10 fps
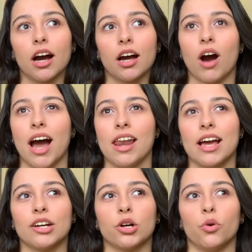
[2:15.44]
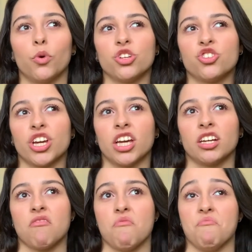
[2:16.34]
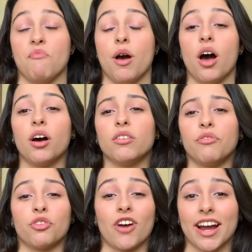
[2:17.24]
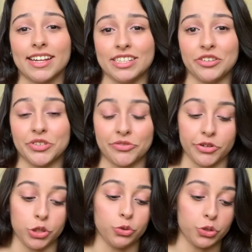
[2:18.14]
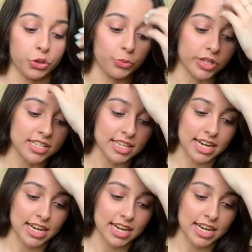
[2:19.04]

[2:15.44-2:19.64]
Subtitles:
Well, I like watching a variety of different YouTubers,